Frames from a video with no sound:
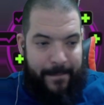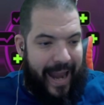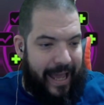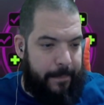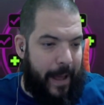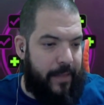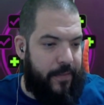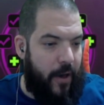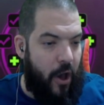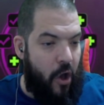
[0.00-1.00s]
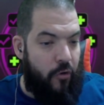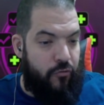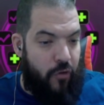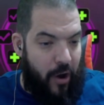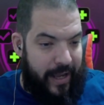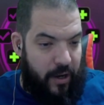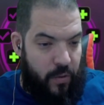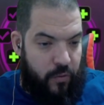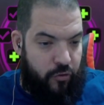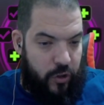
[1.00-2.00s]
Black Panther, Rhino,
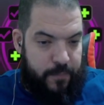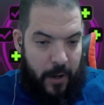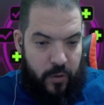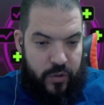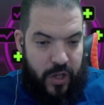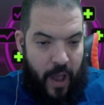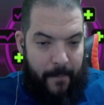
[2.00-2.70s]
Crossbones,